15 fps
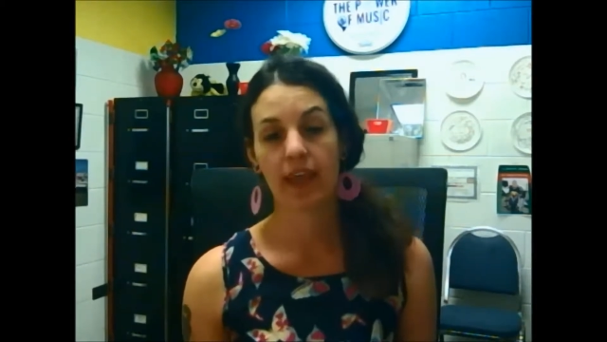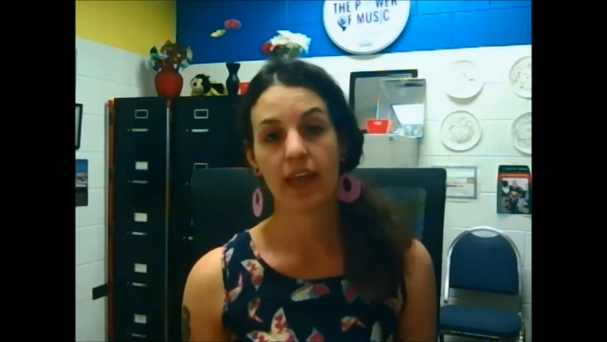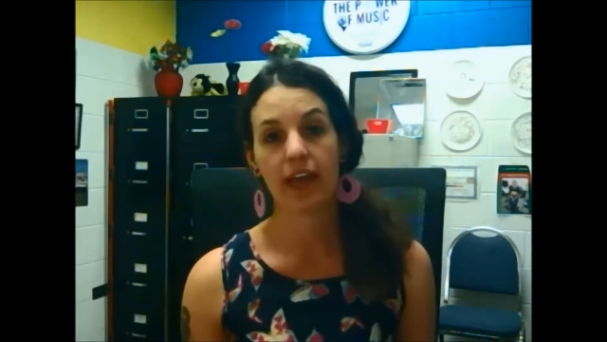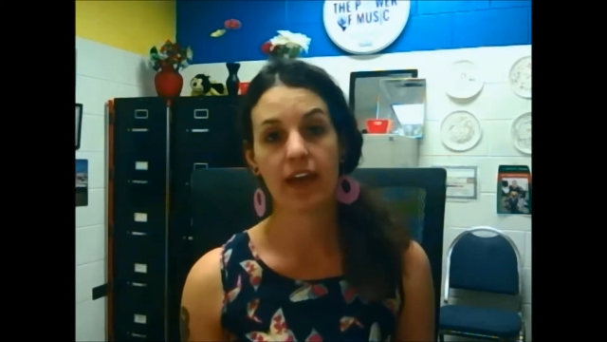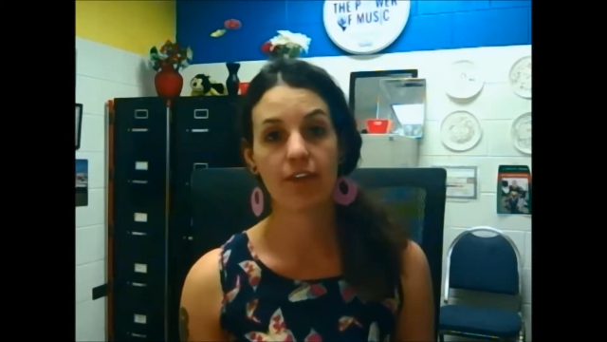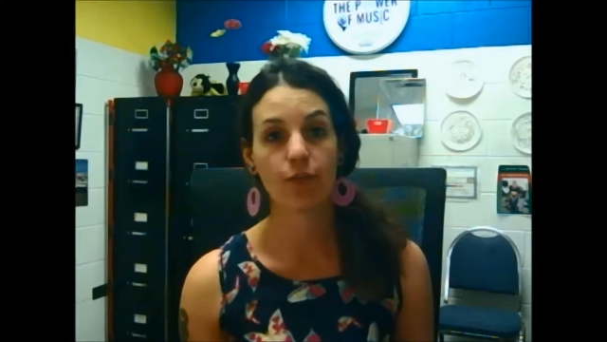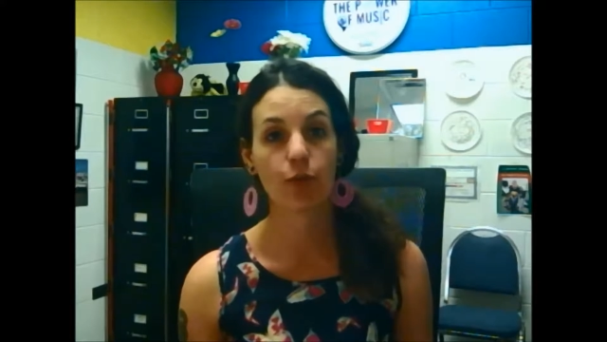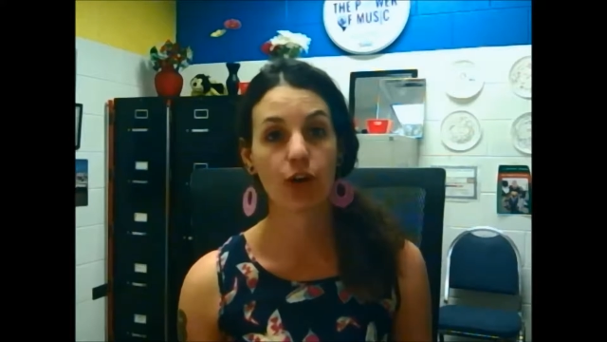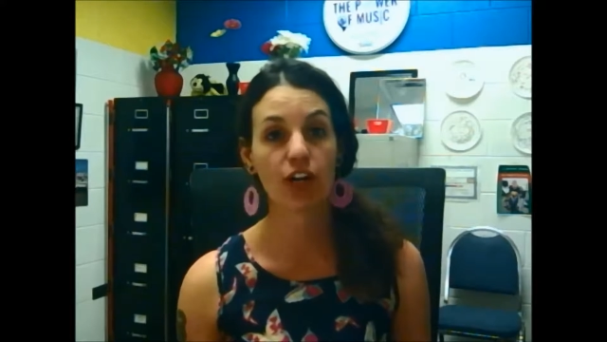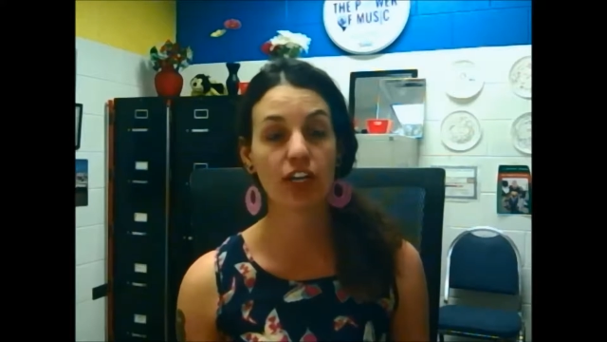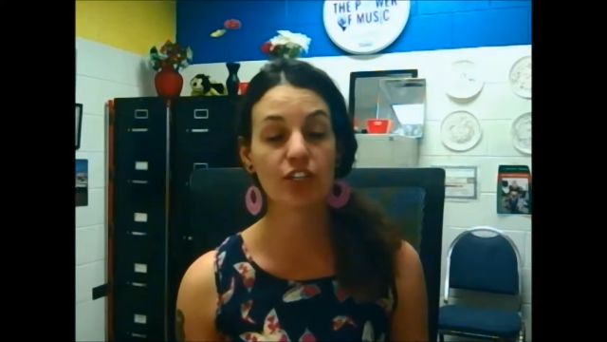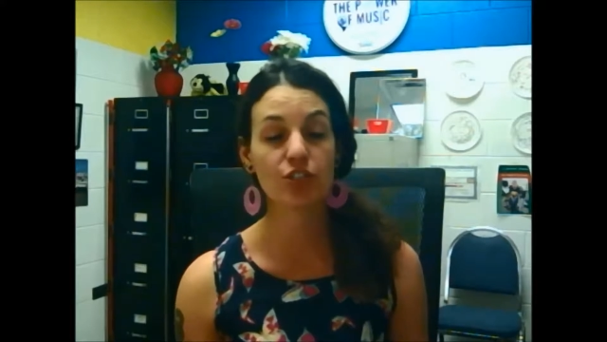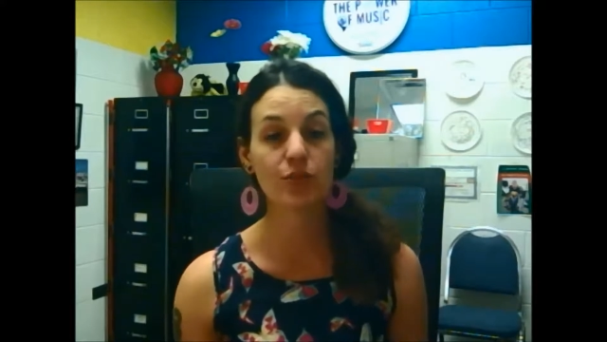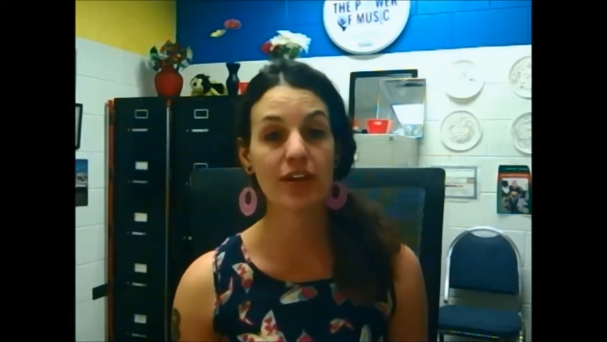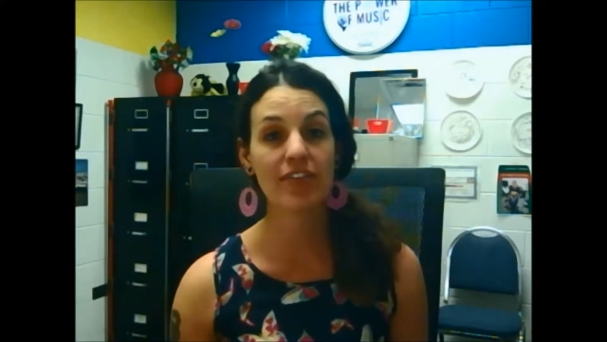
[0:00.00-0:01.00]
If we're going to
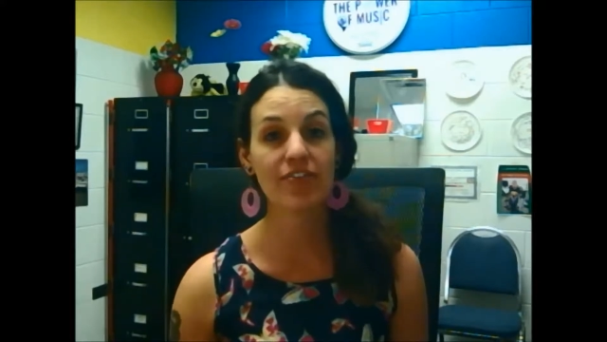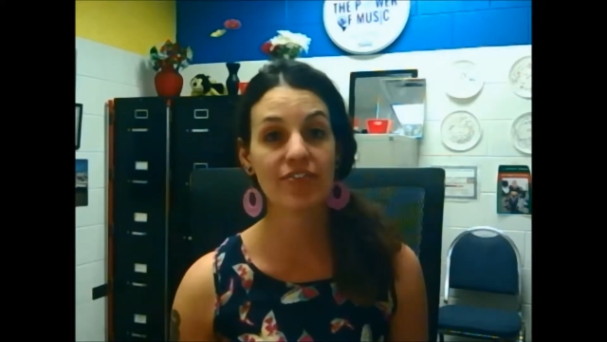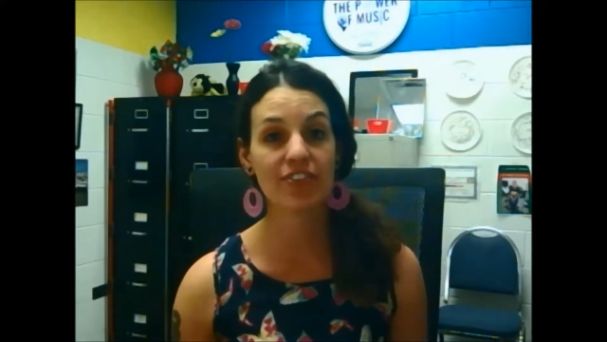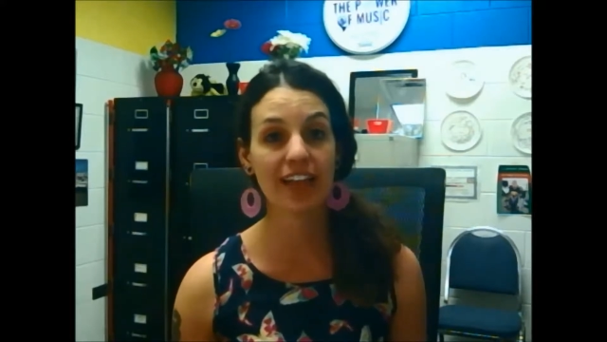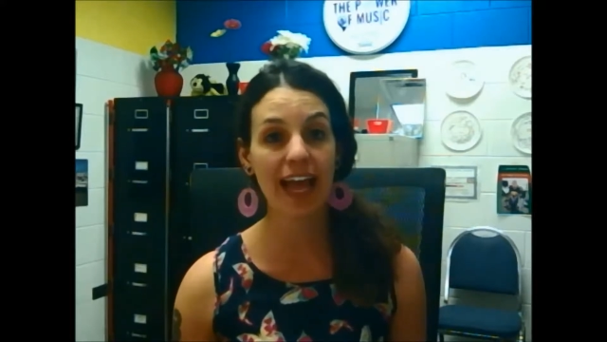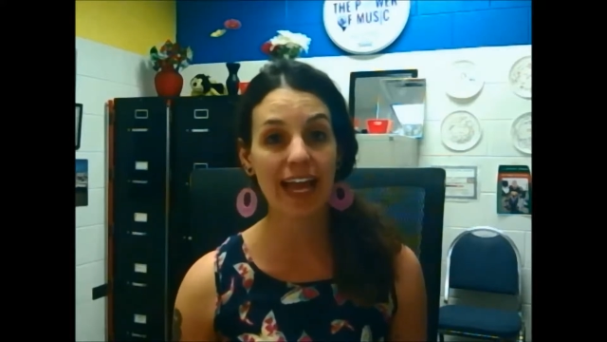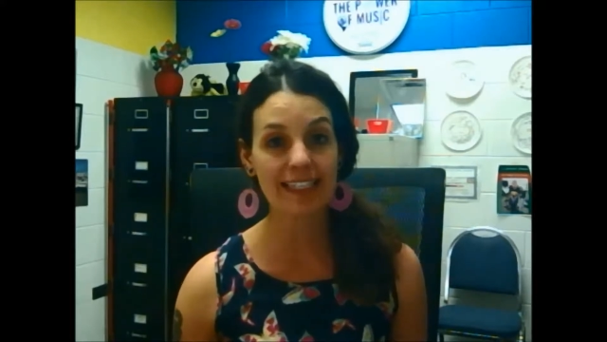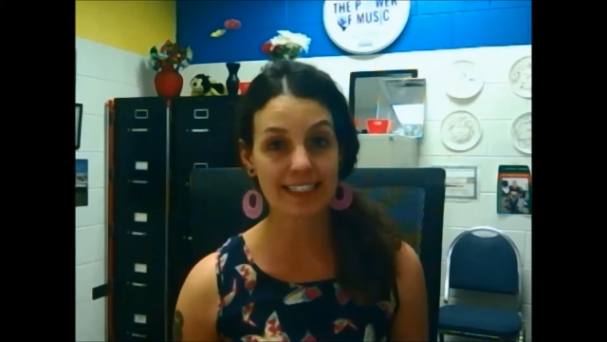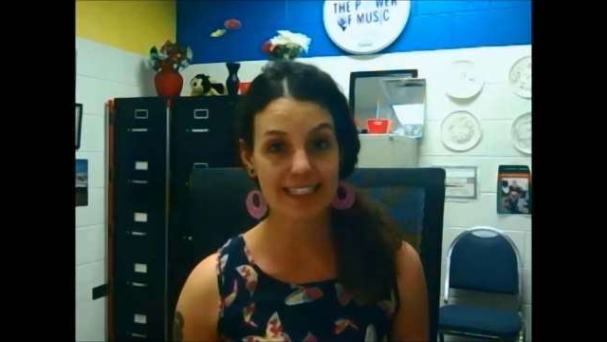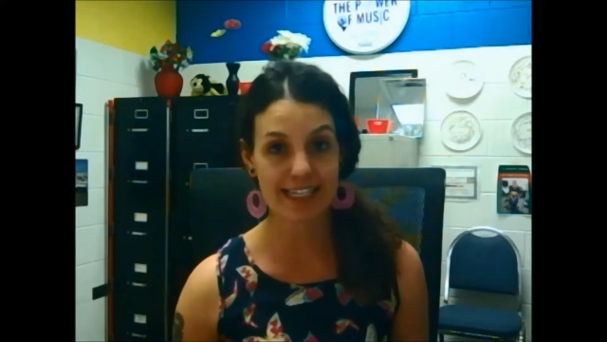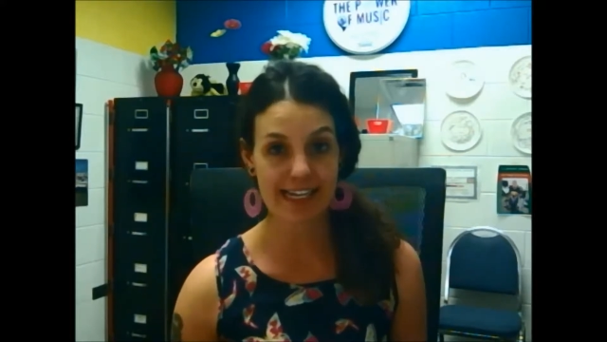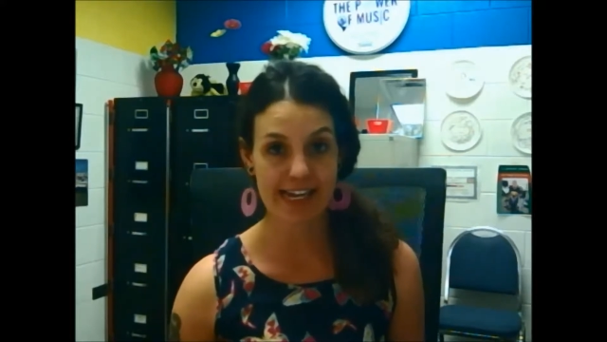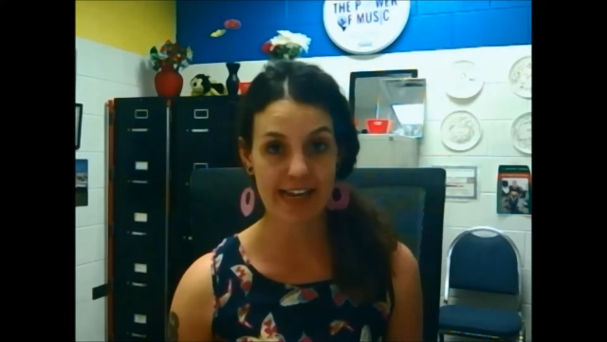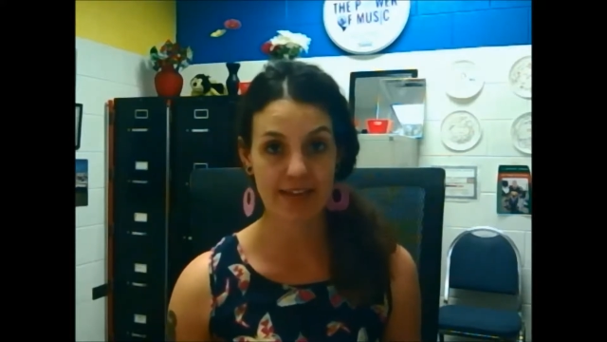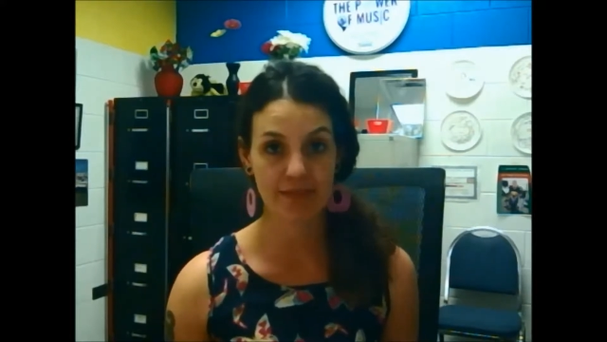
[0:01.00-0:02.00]
do a flat
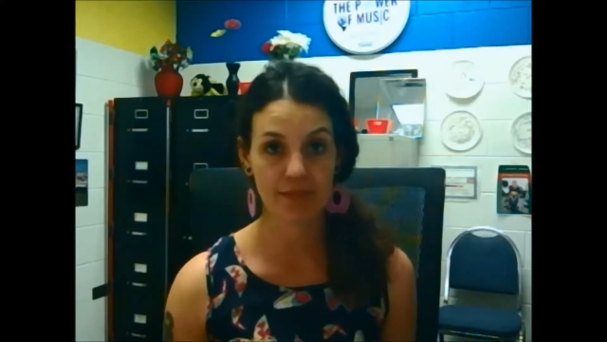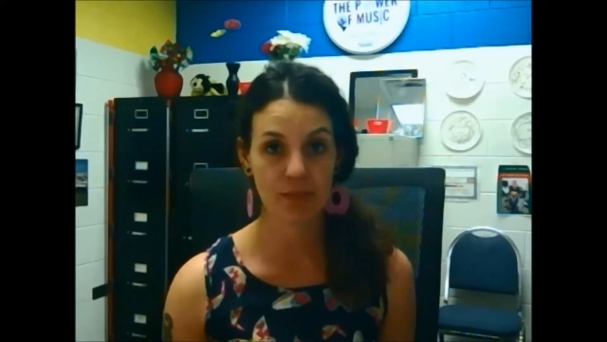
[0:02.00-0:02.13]
key,